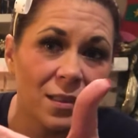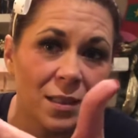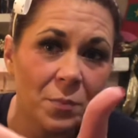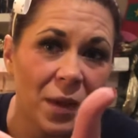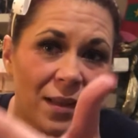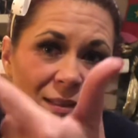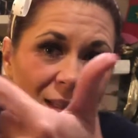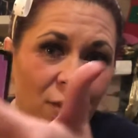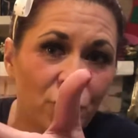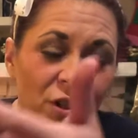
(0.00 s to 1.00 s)
some past
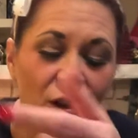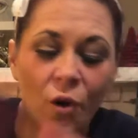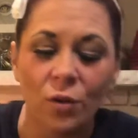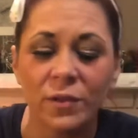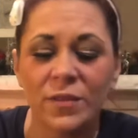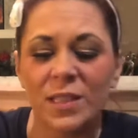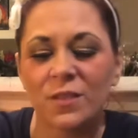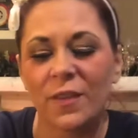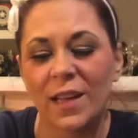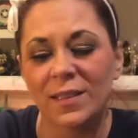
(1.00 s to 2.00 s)
energy, all of these
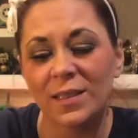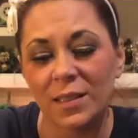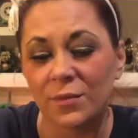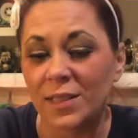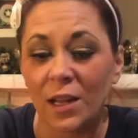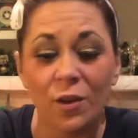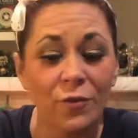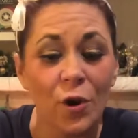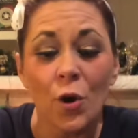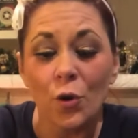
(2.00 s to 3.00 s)
facets of self,
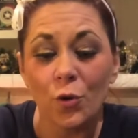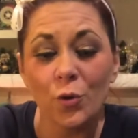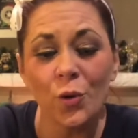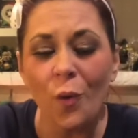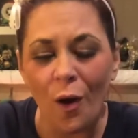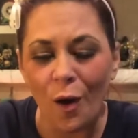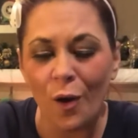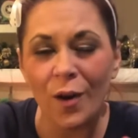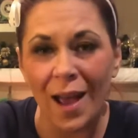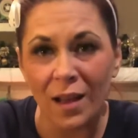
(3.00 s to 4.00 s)
who you
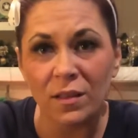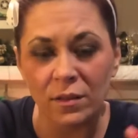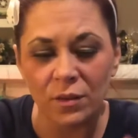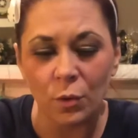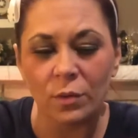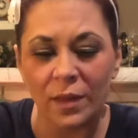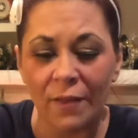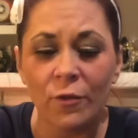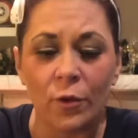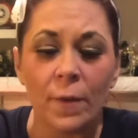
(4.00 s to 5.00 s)
are at the soul
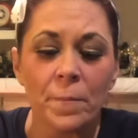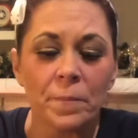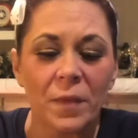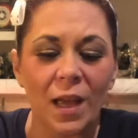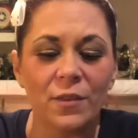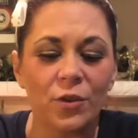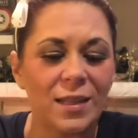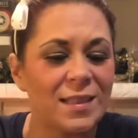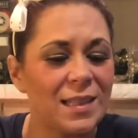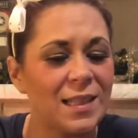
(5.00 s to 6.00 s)
level. And there
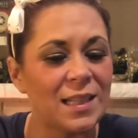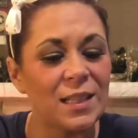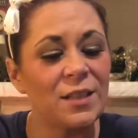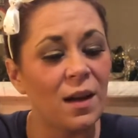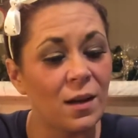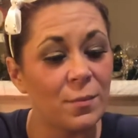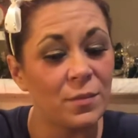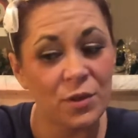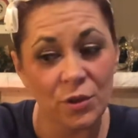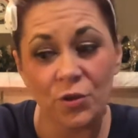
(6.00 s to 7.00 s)
is a need
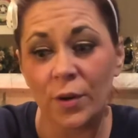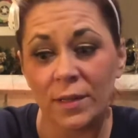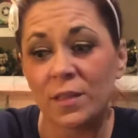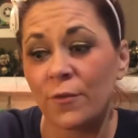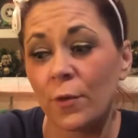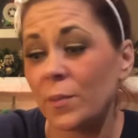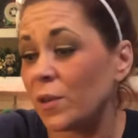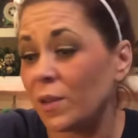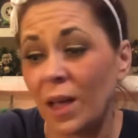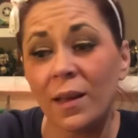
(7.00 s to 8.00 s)
to transform your
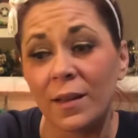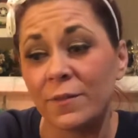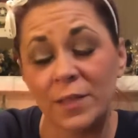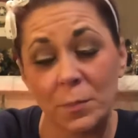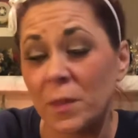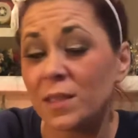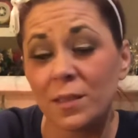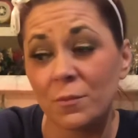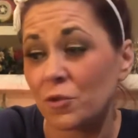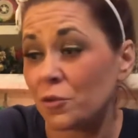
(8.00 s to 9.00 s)
life, speak
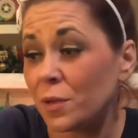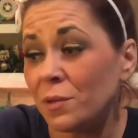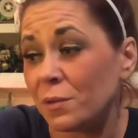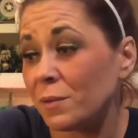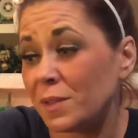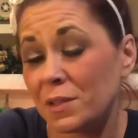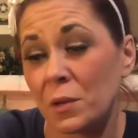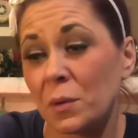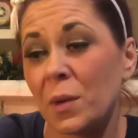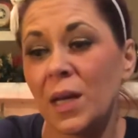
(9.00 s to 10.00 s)
some truth.
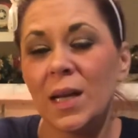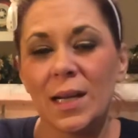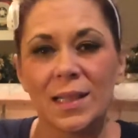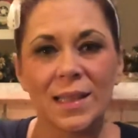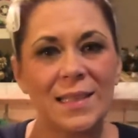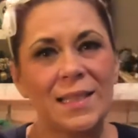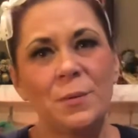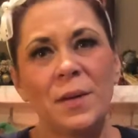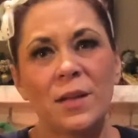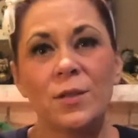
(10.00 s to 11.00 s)
So let's see
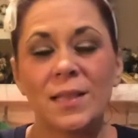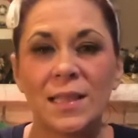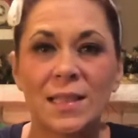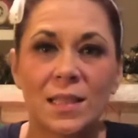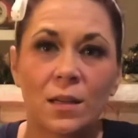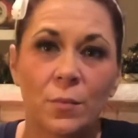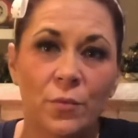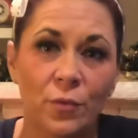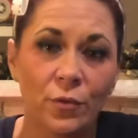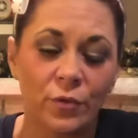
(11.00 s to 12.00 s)
what else needs to come
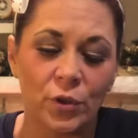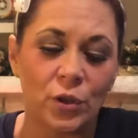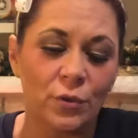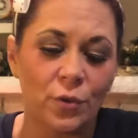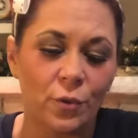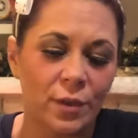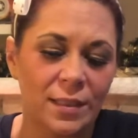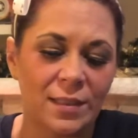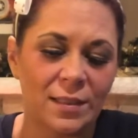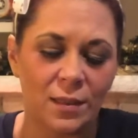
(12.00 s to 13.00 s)
through for you,
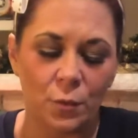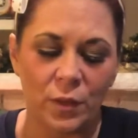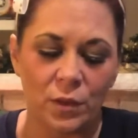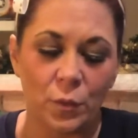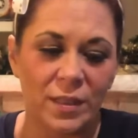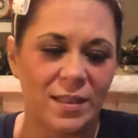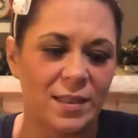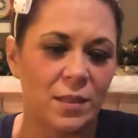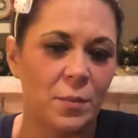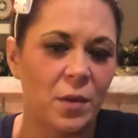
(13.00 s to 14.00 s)
Taurus, with the
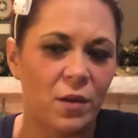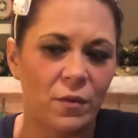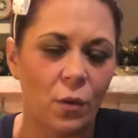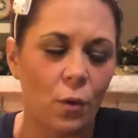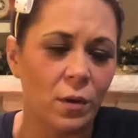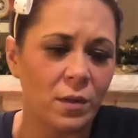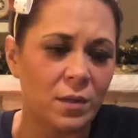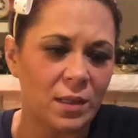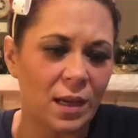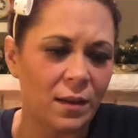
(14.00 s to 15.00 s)
wisdom of the Oracle
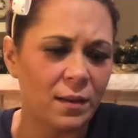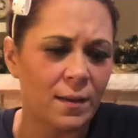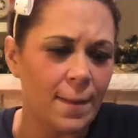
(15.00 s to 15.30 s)
deck.